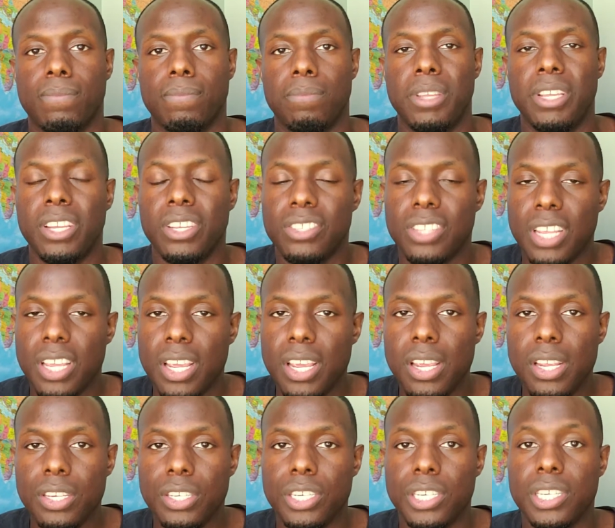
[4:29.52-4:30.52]
Because
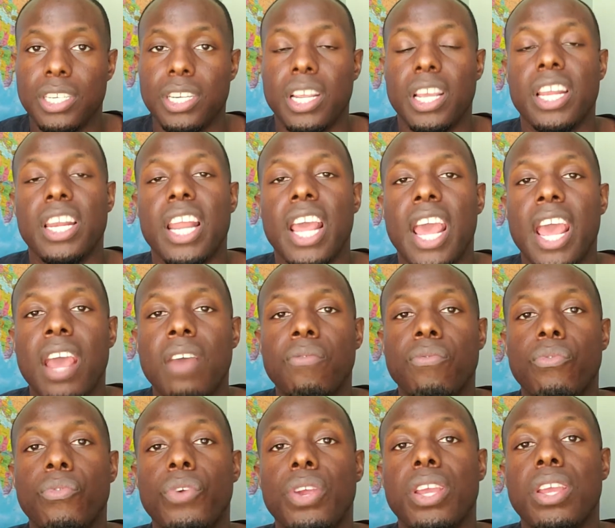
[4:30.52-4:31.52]
each and
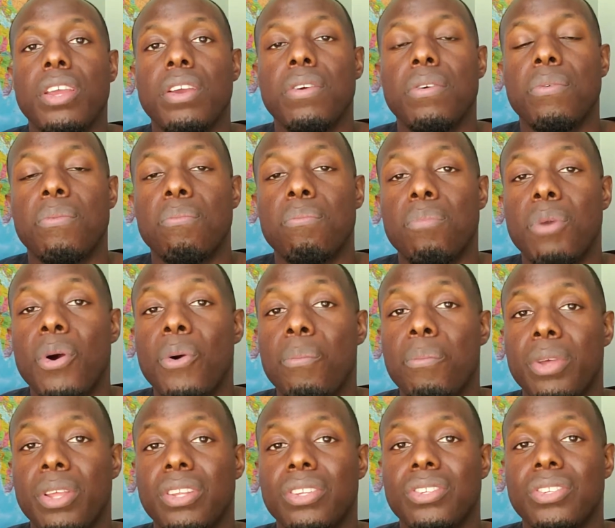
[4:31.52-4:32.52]
every
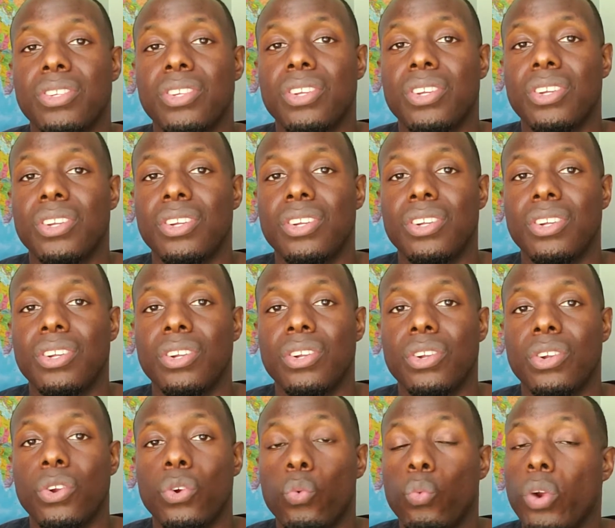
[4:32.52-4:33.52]
moment,
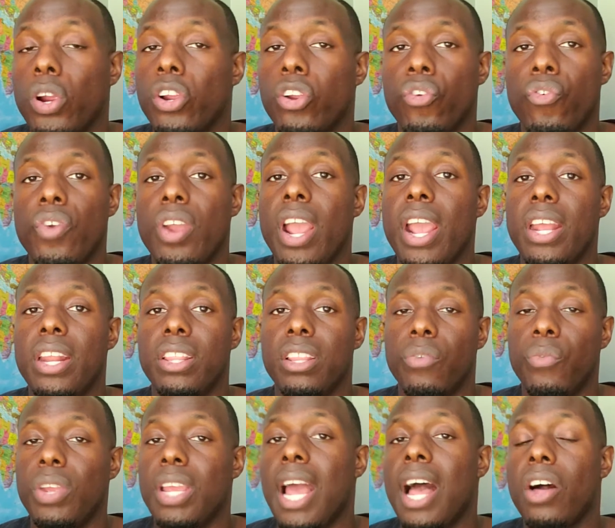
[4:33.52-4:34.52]
we're creating the
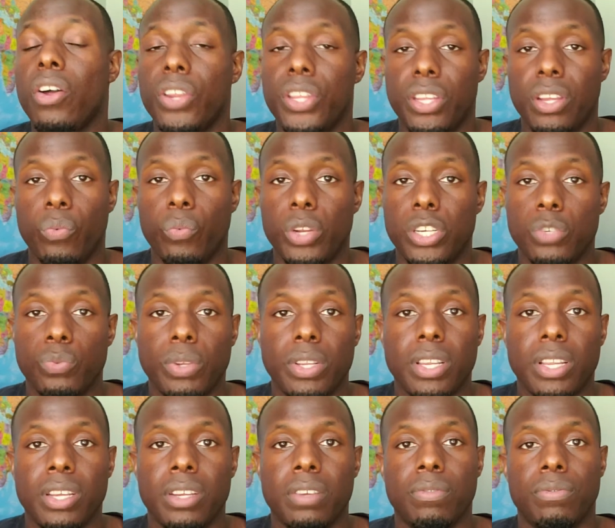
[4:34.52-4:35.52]
reality in which we
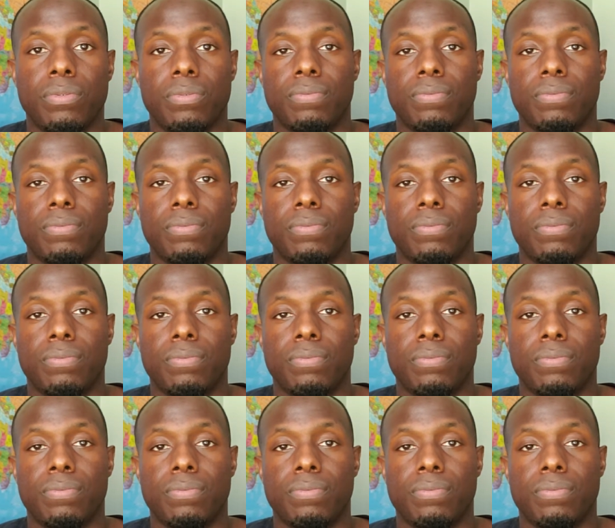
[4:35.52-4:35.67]
live.